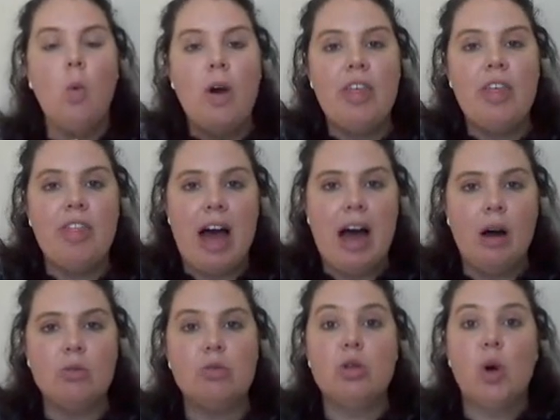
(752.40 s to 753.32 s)

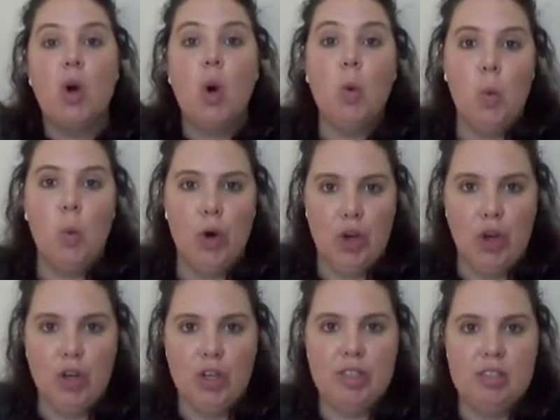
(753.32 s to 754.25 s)
Without
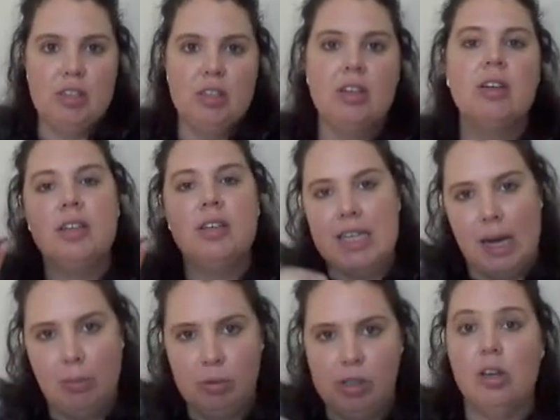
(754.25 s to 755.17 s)
words,
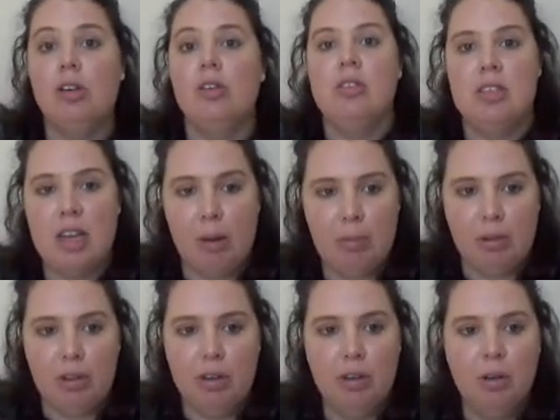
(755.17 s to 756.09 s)
W,
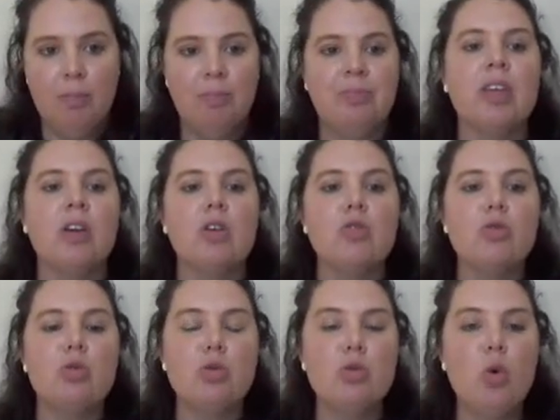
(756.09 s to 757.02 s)
W.
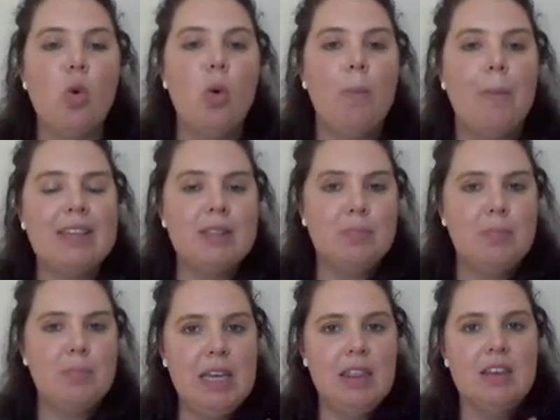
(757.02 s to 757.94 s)
Saw
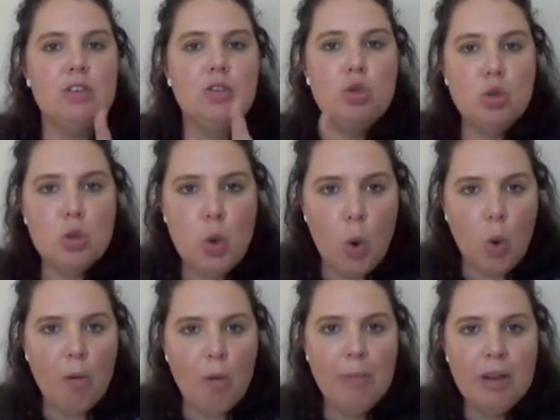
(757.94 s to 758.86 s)
must be the
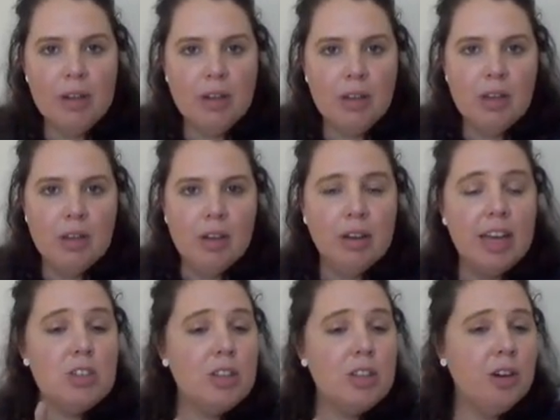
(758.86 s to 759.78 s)
storm.
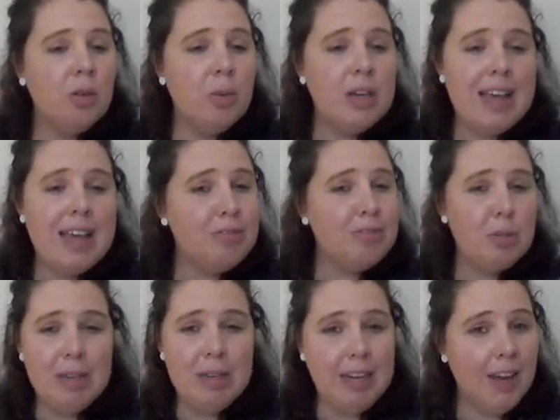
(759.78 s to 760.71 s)
Okay, so they don't always have
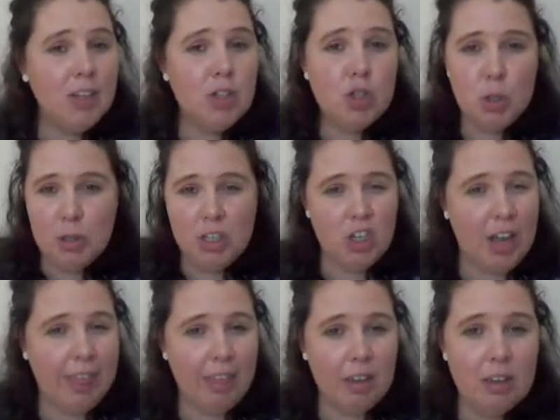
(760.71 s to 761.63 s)
to be next to each
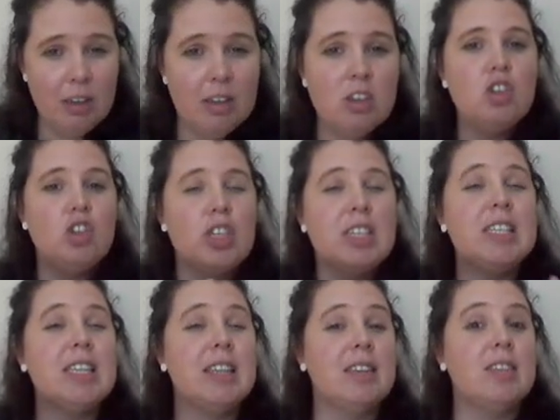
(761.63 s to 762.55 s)
other,
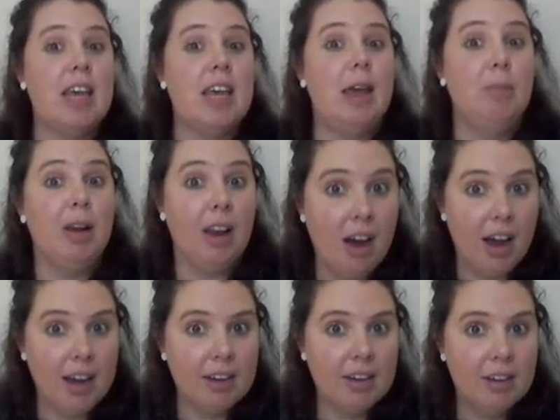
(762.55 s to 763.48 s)
just in the same
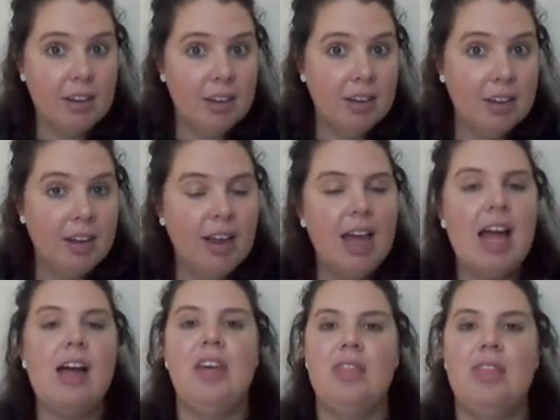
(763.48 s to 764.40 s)
line.
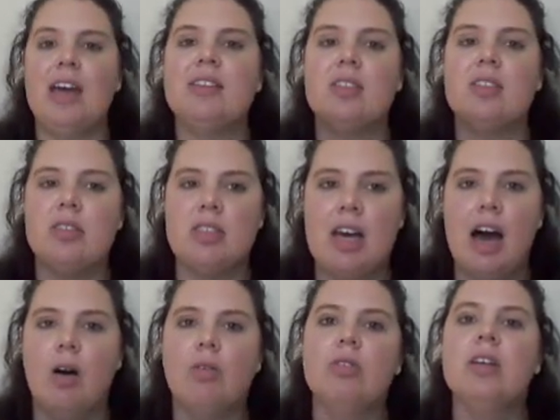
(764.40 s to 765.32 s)
And then that
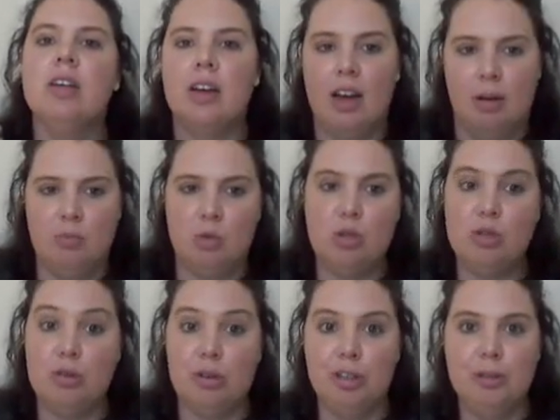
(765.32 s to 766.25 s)
sound comes
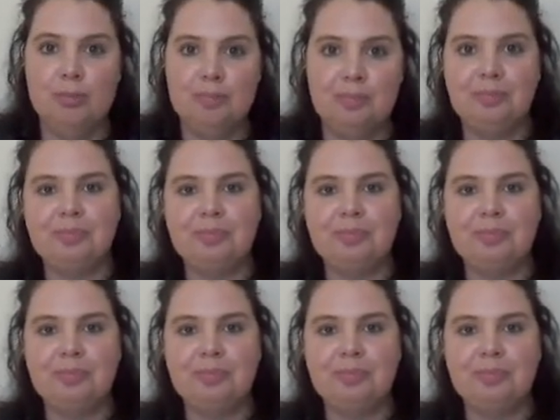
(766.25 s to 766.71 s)
through.